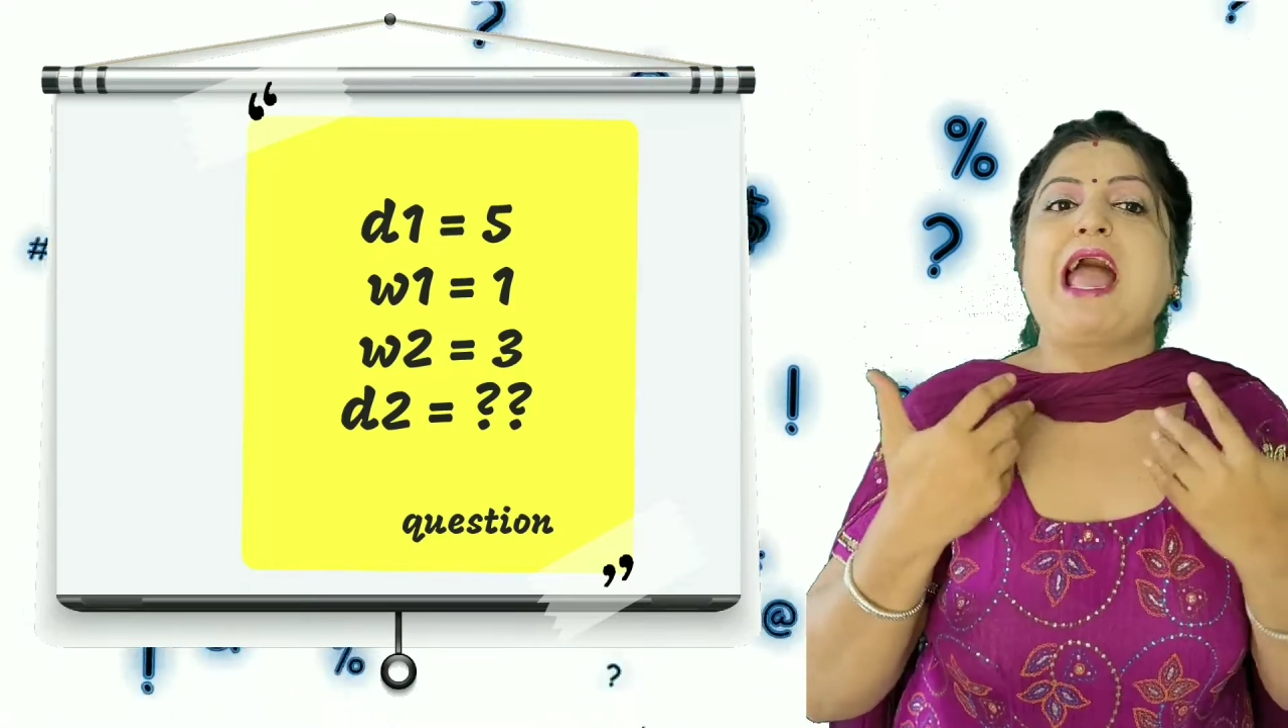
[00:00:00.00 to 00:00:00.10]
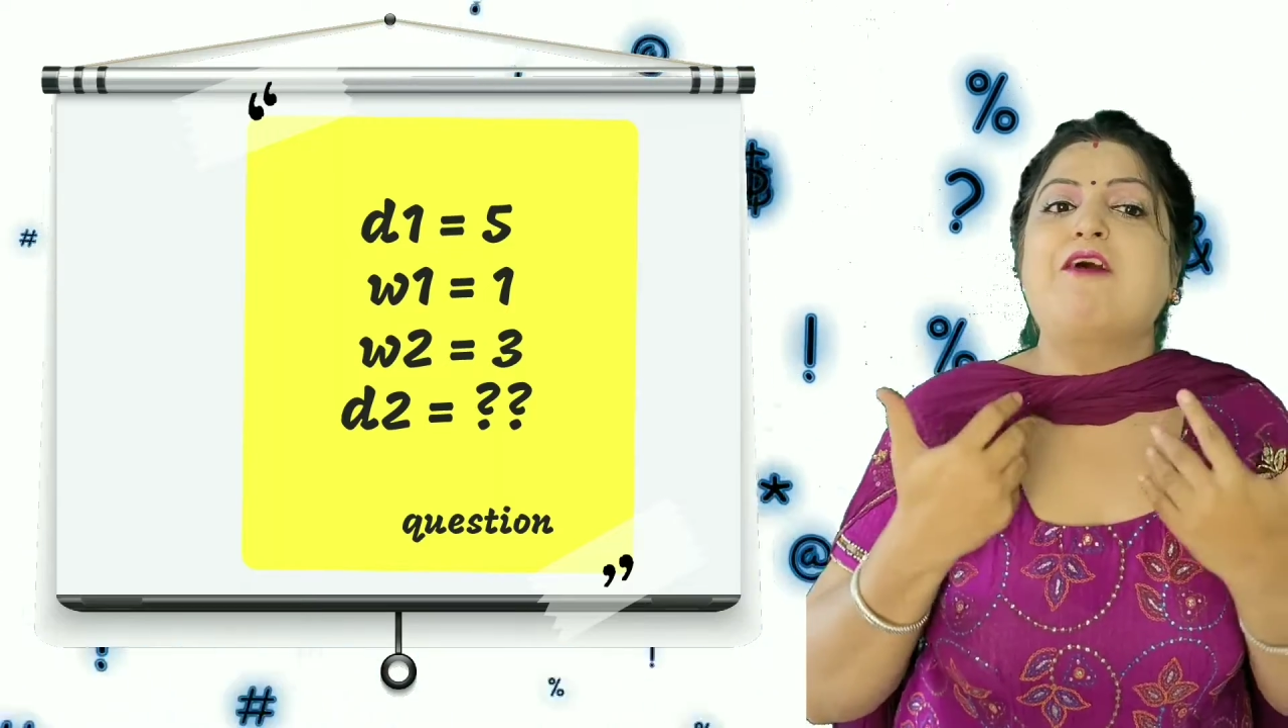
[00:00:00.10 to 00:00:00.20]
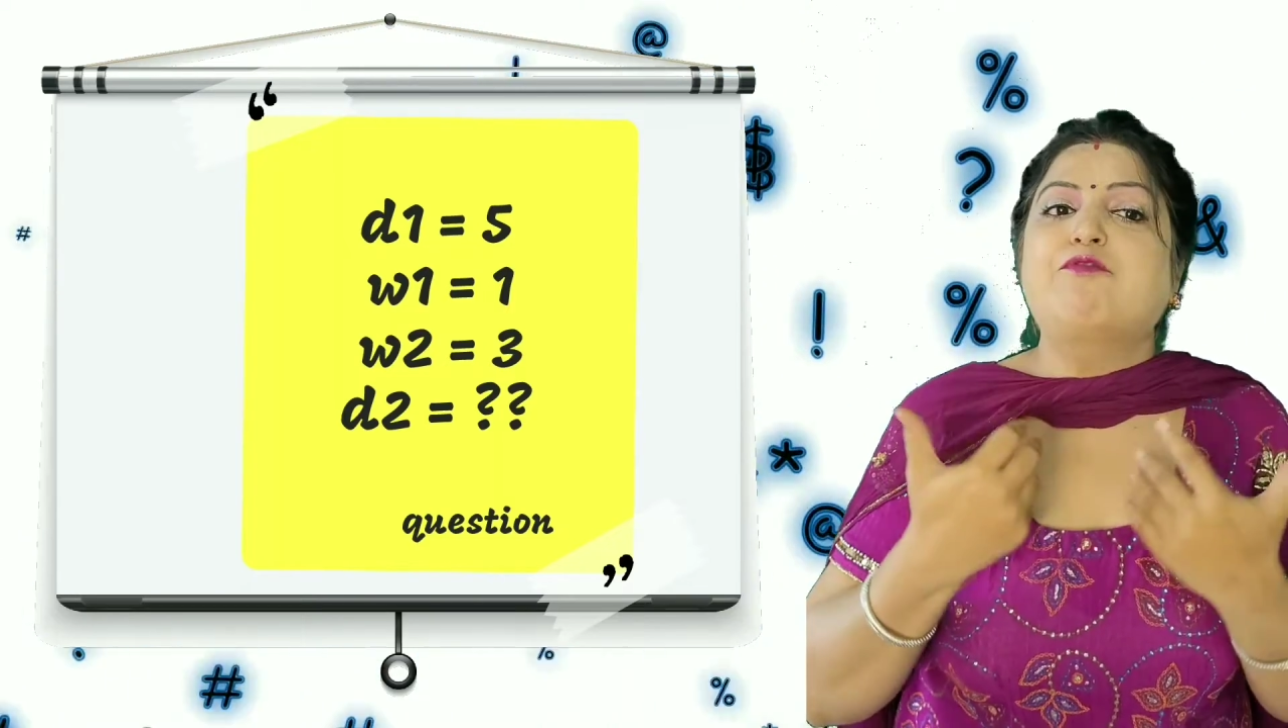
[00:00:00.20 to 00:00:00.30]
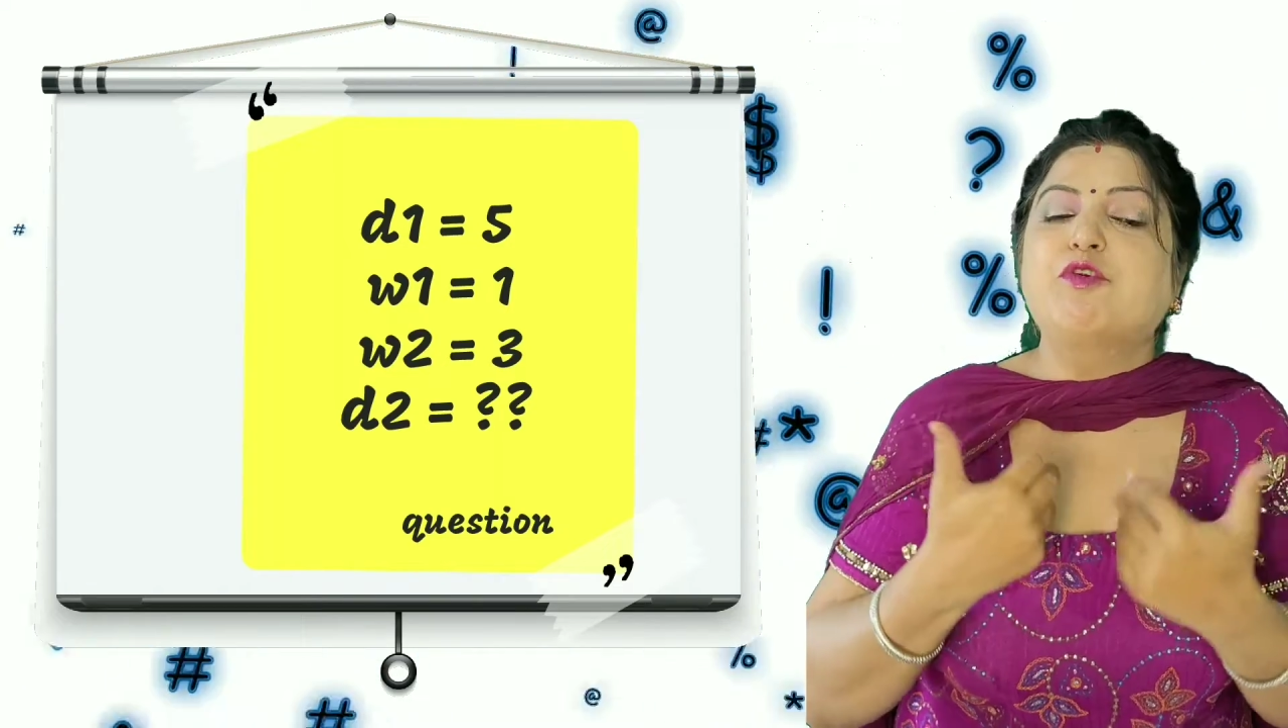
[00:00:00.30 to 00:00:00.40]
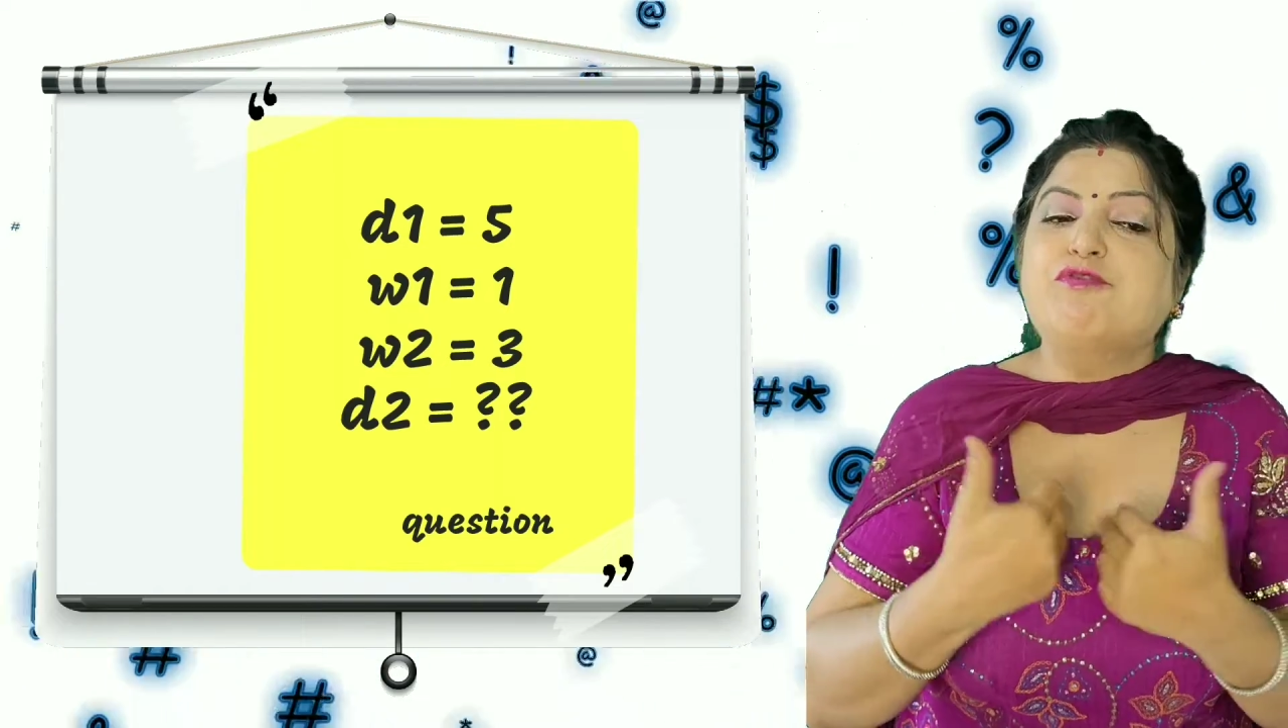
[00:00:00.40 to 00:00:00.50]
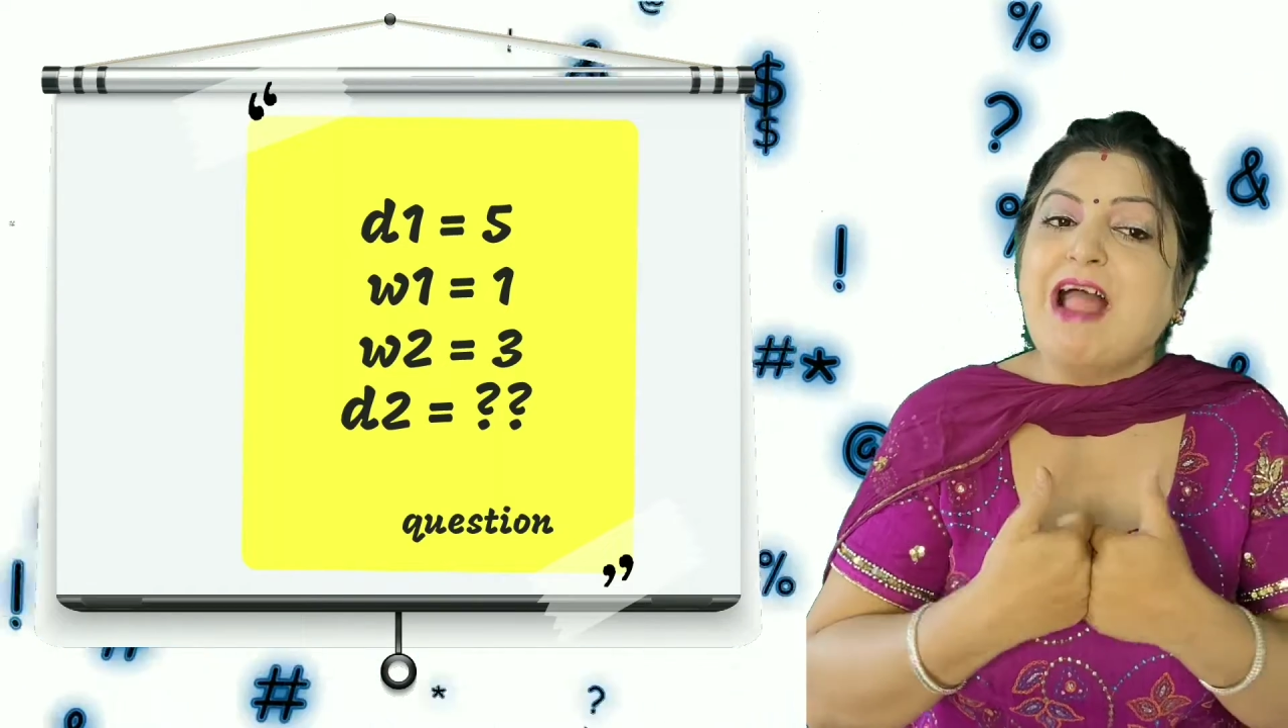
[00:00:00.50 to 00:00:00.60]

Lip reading: have to